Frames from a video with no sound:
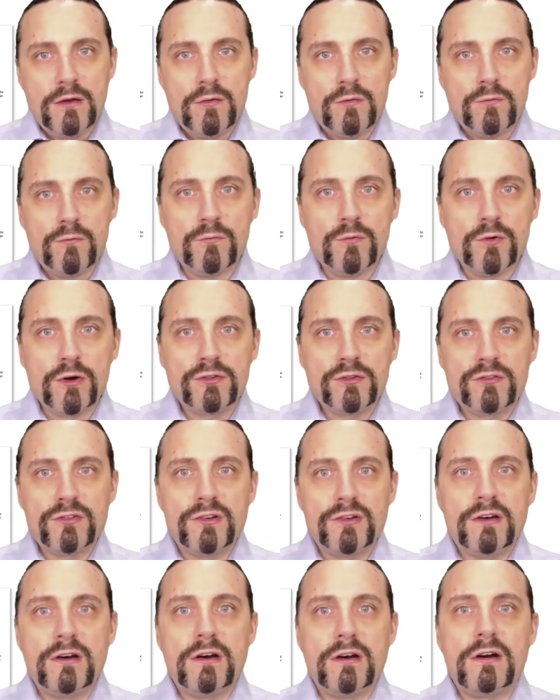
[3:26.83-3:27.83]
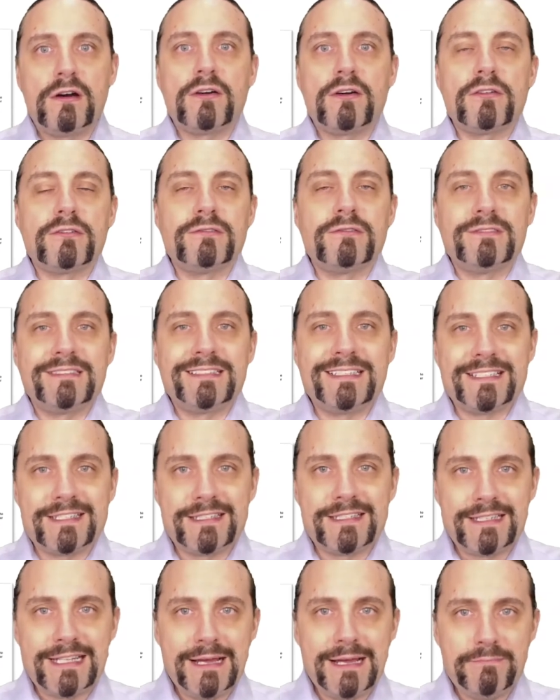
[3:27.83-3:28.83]
what are the
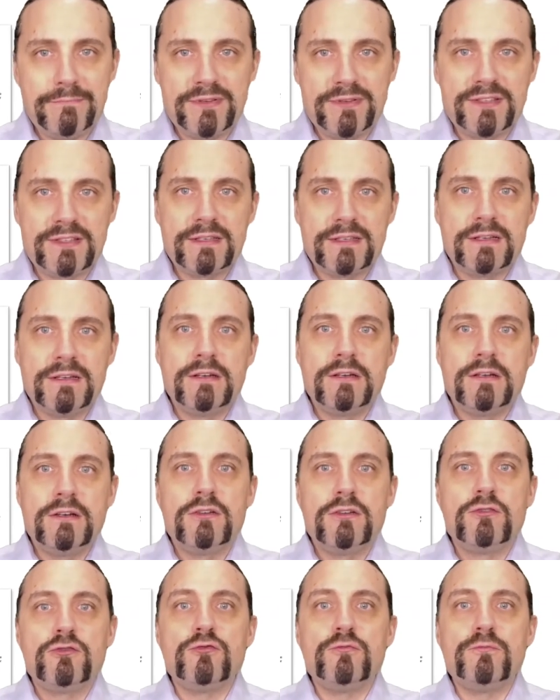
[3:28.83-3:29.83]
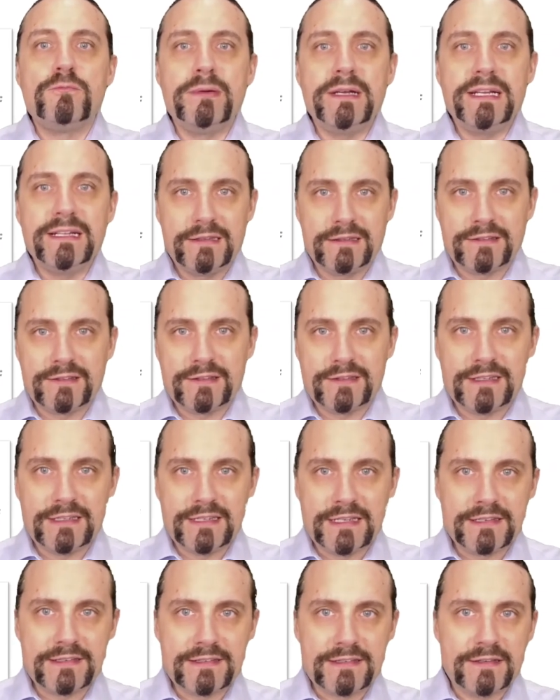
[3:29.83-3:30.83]
steps to build
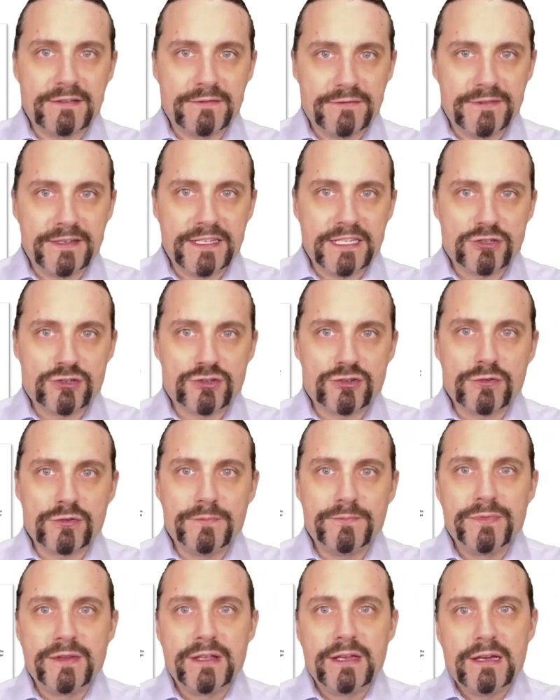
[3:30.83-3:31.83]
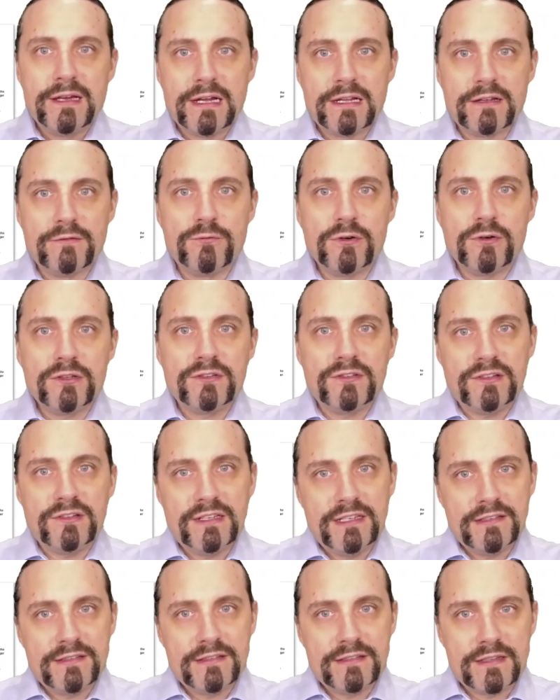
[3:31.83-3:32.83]
this feature and what
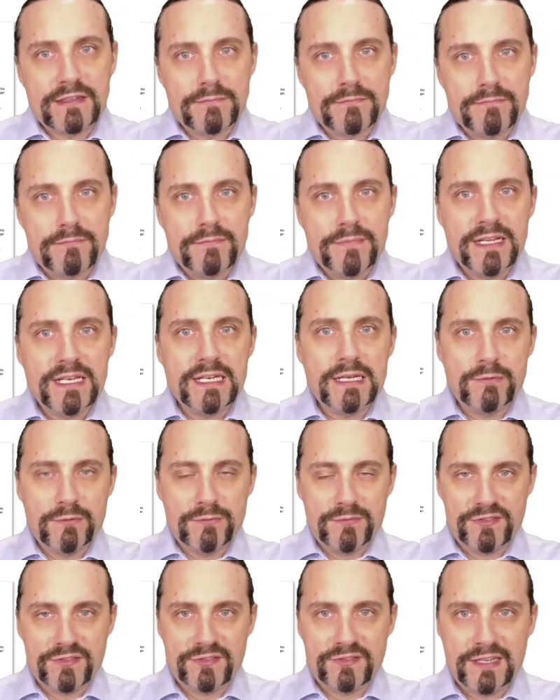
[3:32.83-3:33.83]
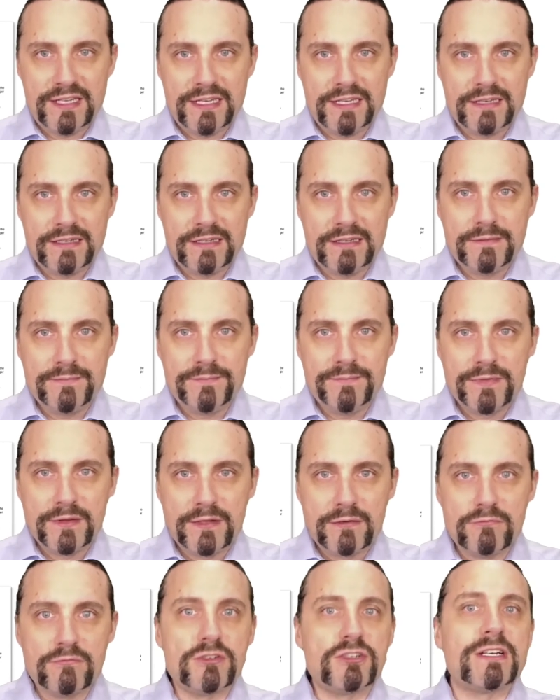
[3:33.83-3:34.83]
is the minimum thing
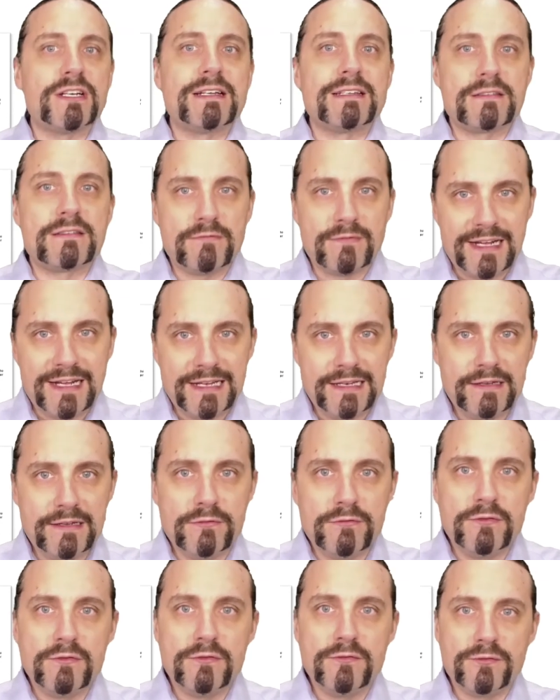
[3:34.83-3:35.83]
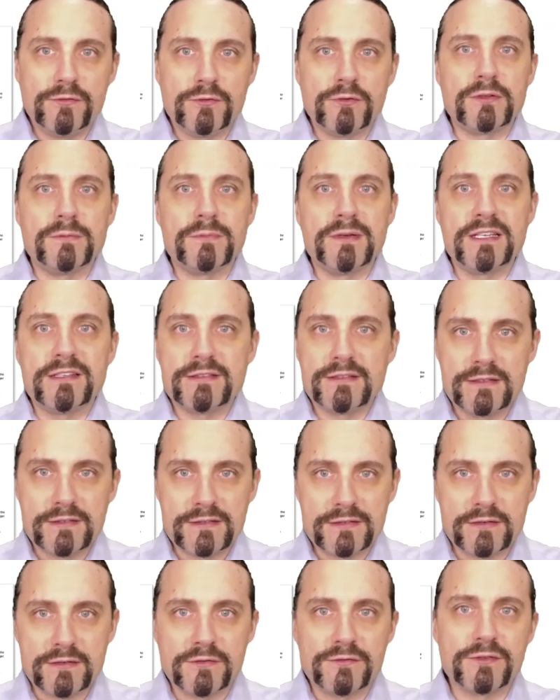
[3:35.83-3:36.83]
which has value for the
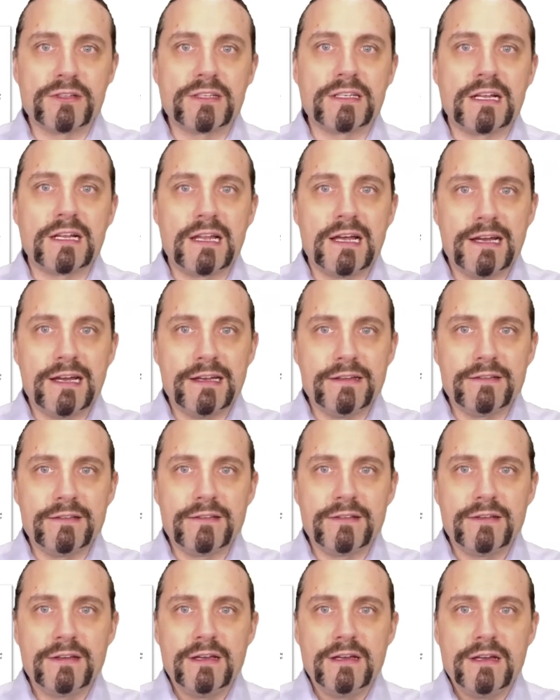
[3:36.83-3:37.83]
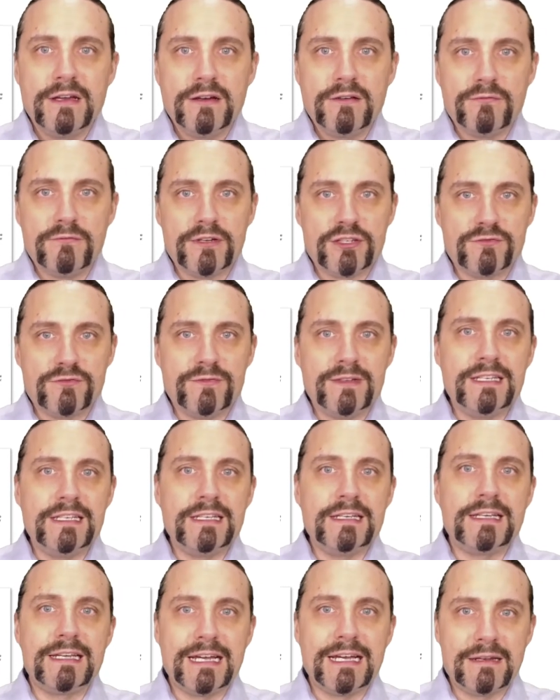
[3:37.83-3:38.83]
business or for the client which
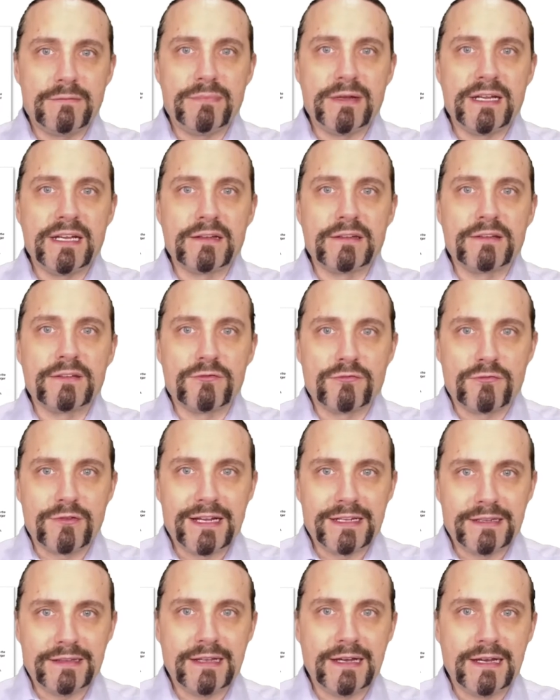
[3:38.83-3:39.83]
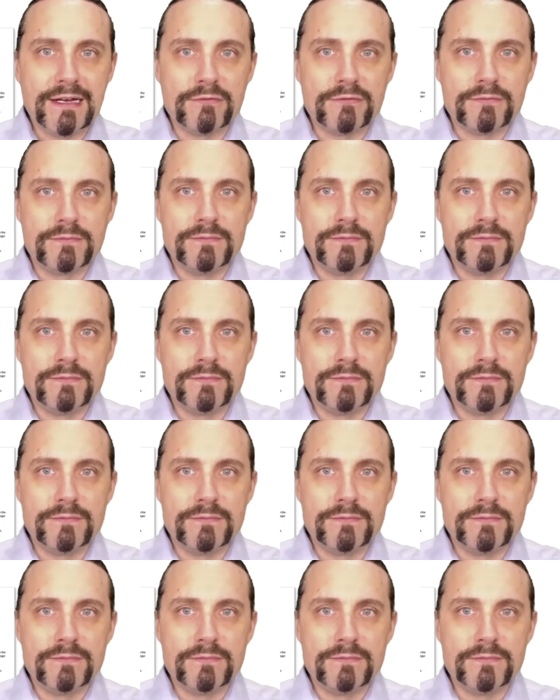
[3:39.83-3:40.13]
we can build right now.